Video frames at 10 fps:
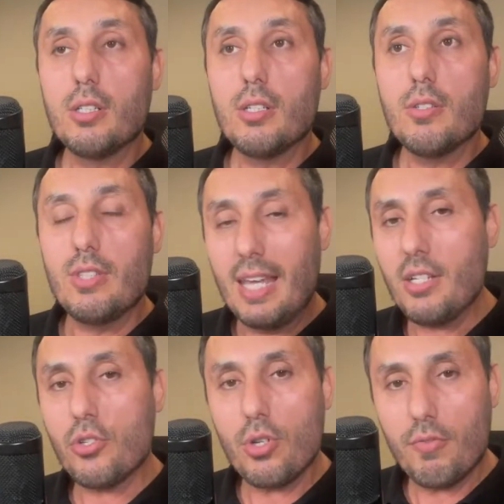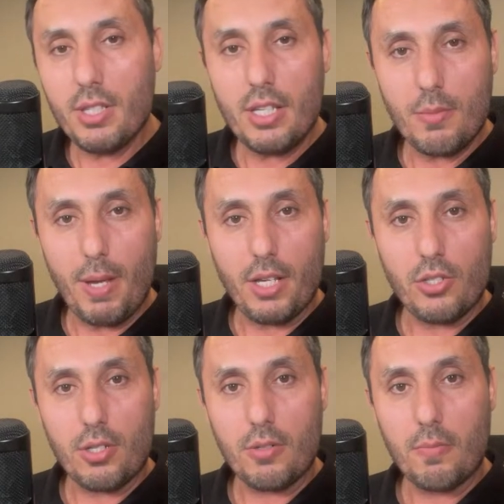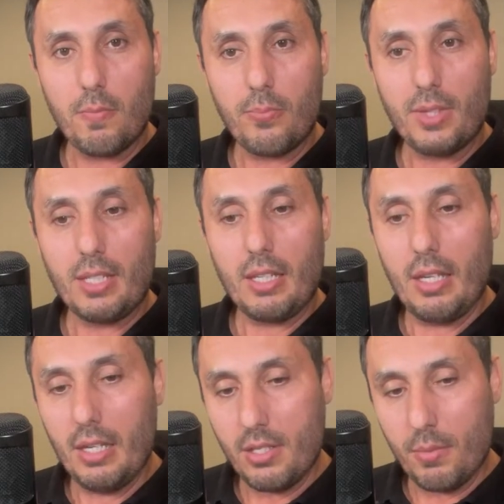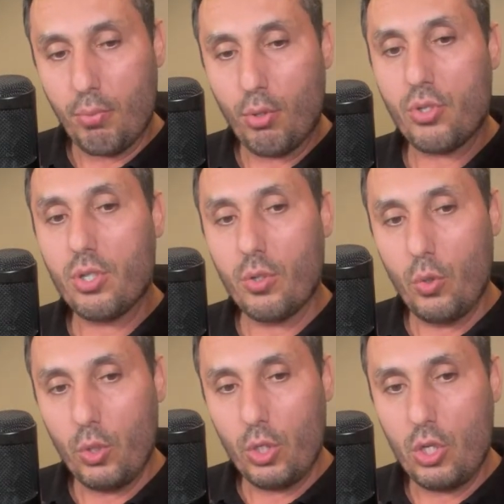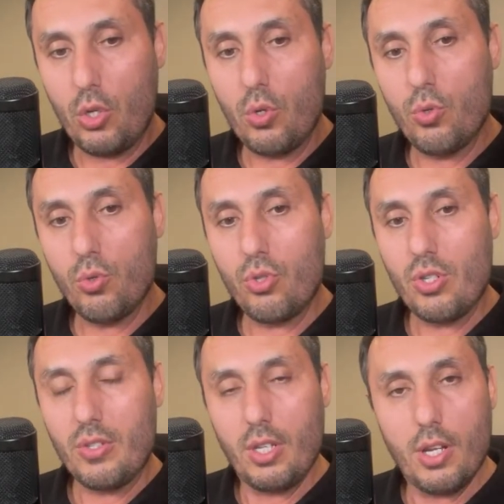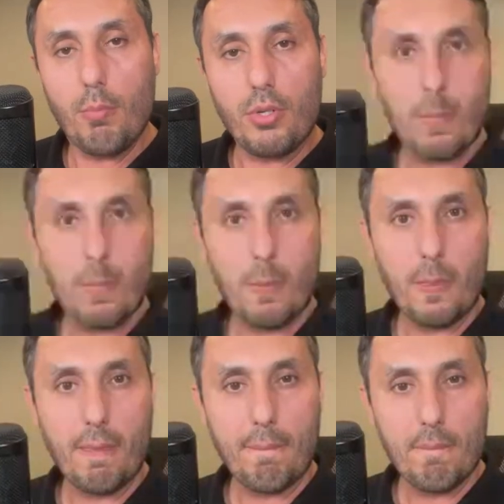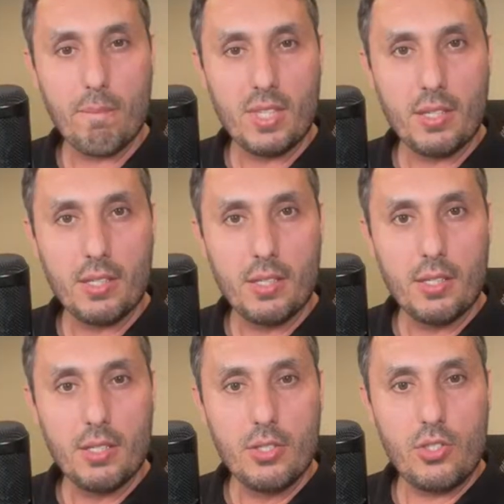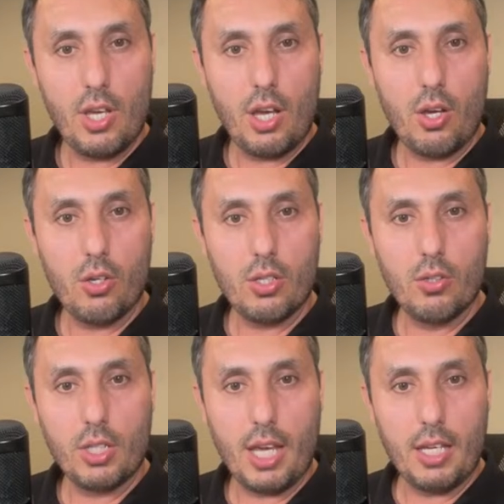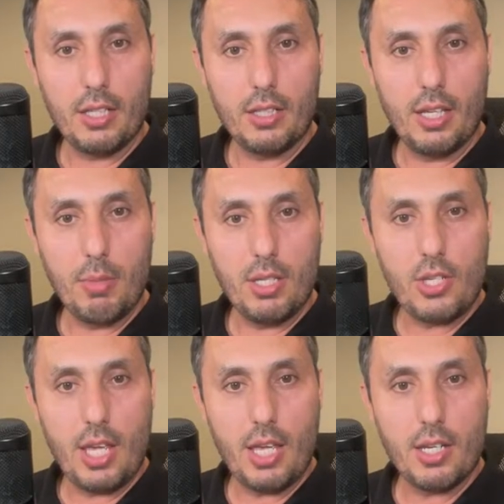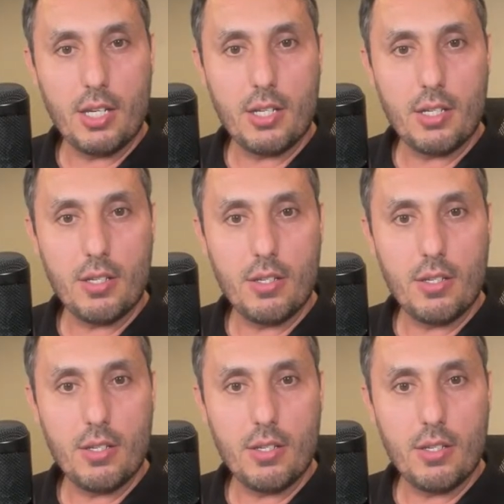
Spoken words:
data-driven dispatcher is a person who uses the numbers. So, okay, let me take